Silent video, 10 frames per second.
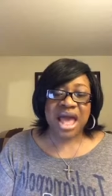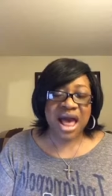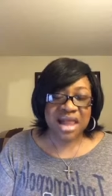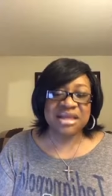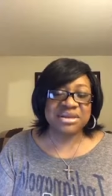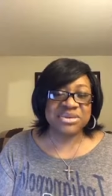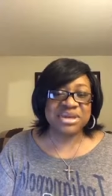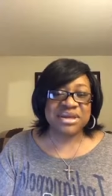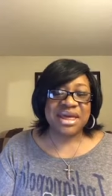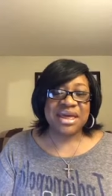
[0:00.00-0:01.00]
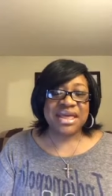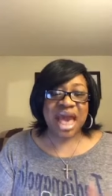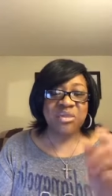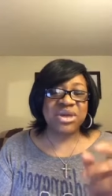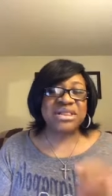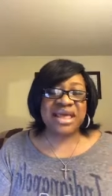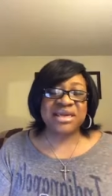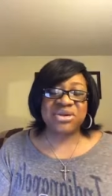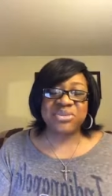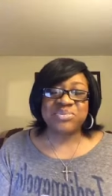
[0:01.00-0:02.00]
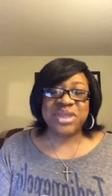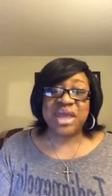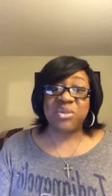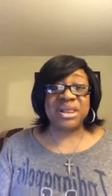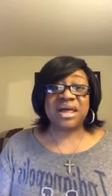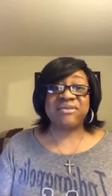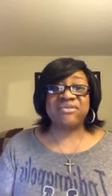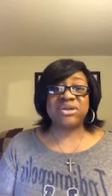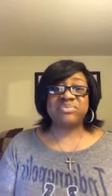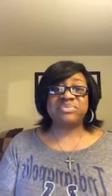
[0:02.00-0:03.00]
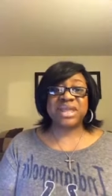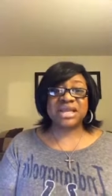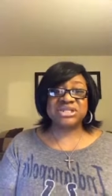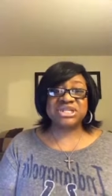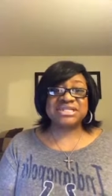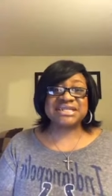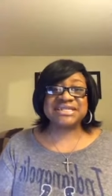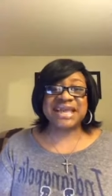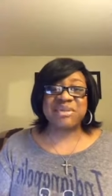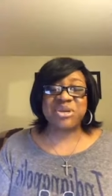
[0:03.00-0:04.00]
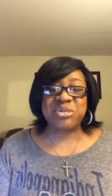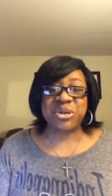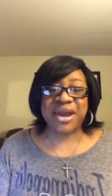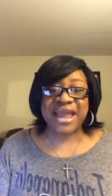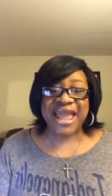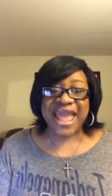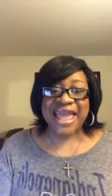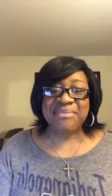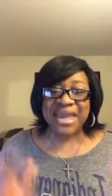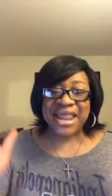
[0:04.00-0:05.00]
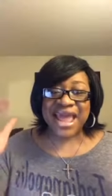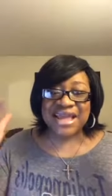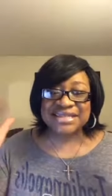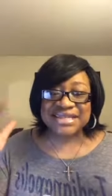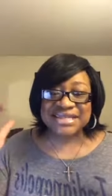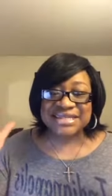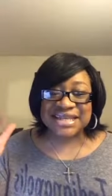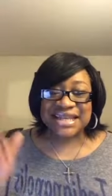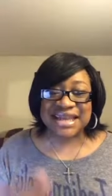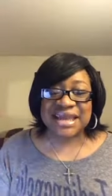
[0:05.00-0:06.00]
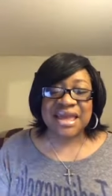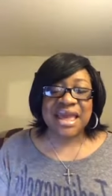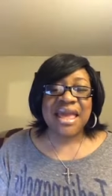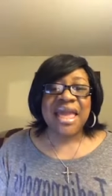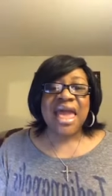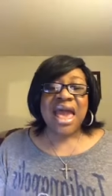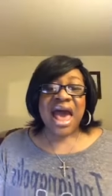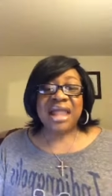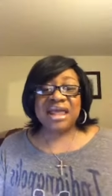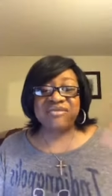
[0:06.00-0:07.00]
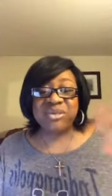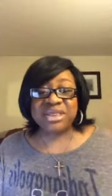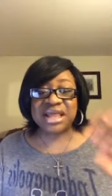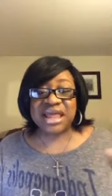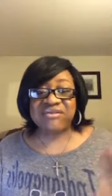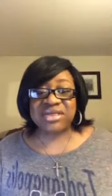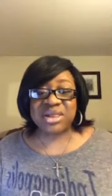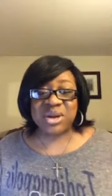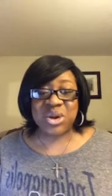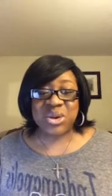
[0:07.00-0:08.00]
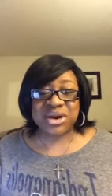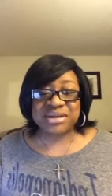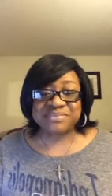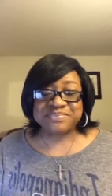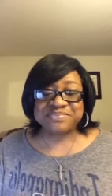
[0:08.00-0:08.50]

Hallelujah. God, we thank you and we love you. In Jesus' name we pray. Amen. Hey, Sissy D. I love you with the love of the Lord.